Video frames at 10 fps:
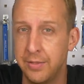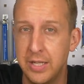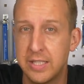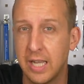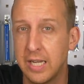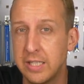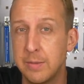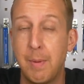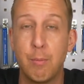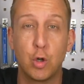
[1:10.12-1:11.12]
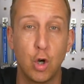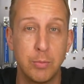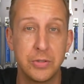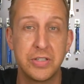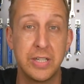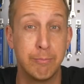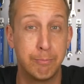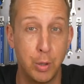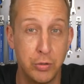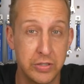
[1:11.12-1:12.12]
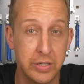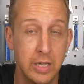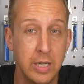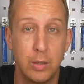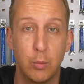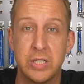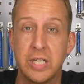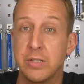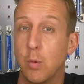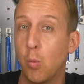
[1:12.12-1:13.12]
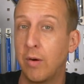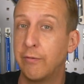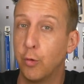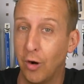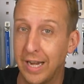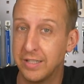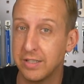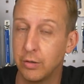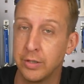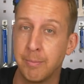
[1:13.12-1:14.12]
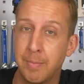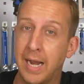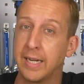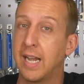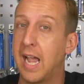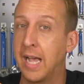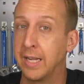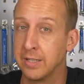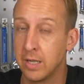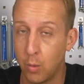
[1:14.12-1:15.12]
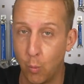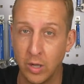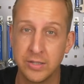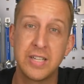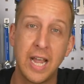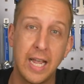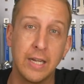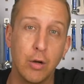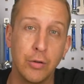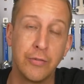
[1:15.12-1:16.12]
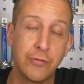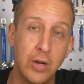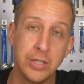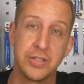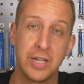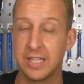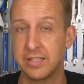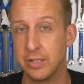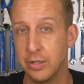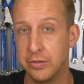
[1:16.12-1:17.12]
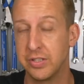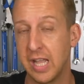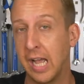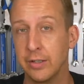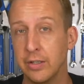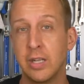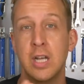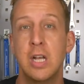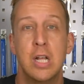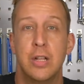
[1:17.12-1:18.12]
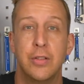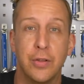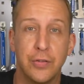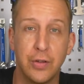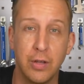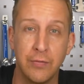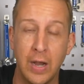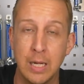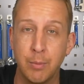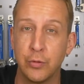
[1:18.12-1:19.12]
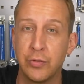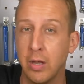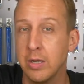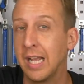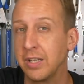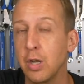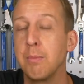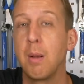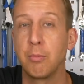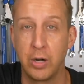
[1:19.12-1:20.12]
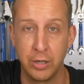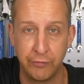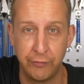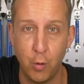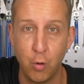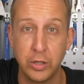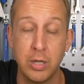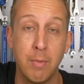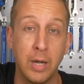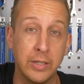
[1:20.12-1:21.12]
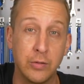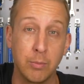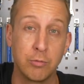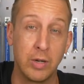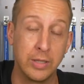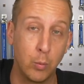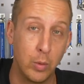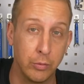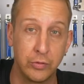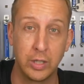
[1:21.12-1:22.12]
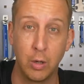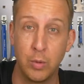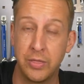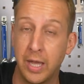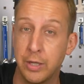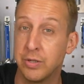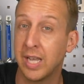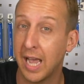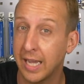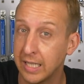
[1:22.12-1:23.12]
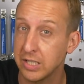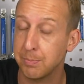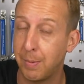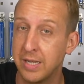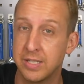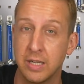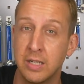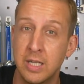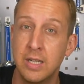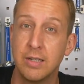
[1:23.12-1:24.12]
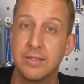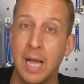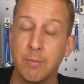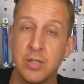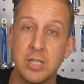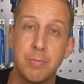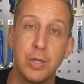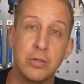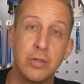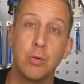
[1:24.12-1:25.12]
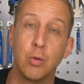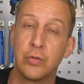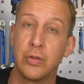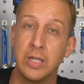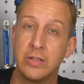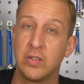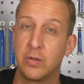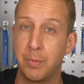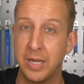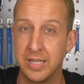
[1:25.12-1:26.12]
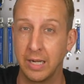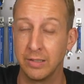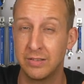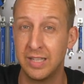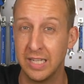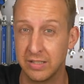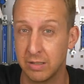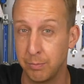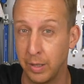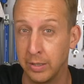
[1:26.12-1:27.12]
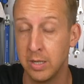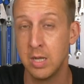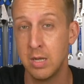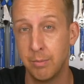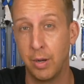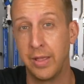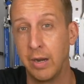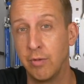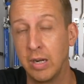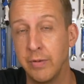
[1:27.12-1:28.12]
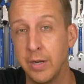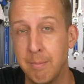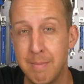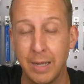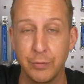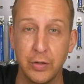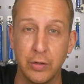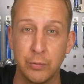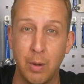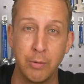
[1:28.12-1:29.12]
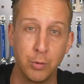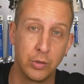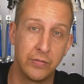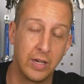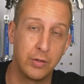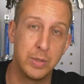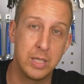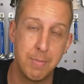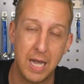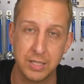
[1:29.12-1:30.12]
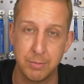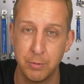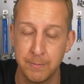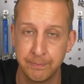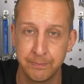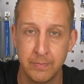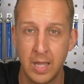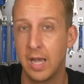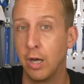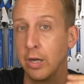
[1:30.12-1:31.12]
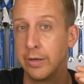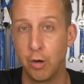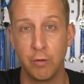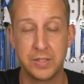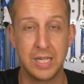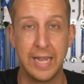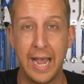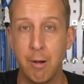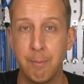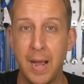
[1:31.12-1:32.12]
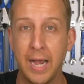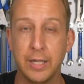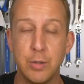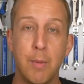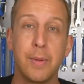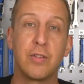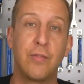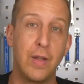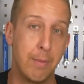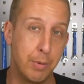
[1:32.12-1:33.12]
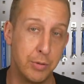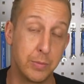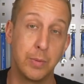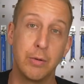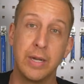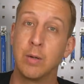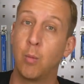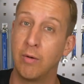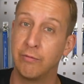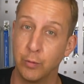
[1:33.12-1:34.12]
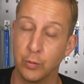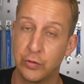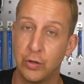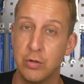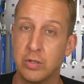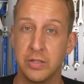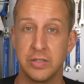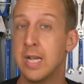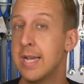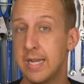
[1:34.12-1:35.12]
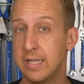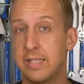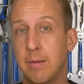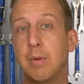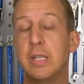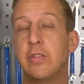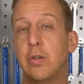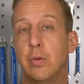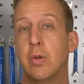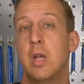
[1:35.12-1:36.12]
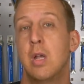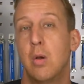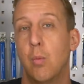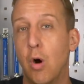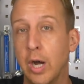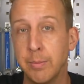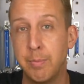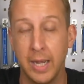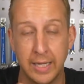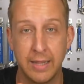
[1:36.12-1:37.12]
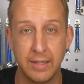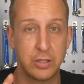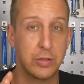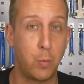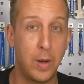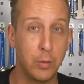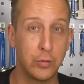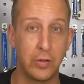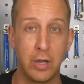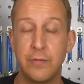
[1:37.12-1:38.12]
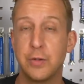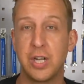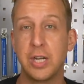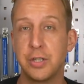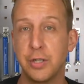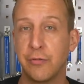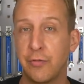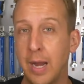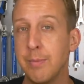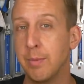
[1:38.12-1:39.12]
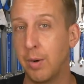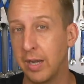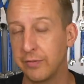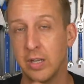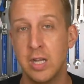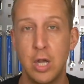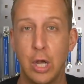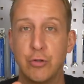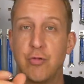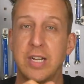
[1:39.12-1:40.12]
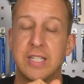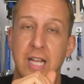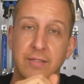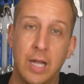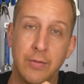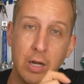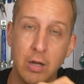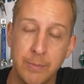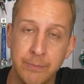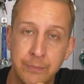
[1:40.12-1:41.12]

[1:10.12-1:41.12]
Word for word: These days it's a bit more common to see Boost, which is 148 on the back and 110 on the front. So that's a new standard that's available. So next time you upgrade a fork, you might need to upgrade the wheel to go with that. You can get spacer adapters, but you do also need to space out the disc by, by that relevant amount as well in order for that to be compatible. And obviously out back, you won't be able to fit a boost wheel in a 142 because it's simply too wide. But again, that's just wheels. So if you're changing your frame, you might have to address that down the line.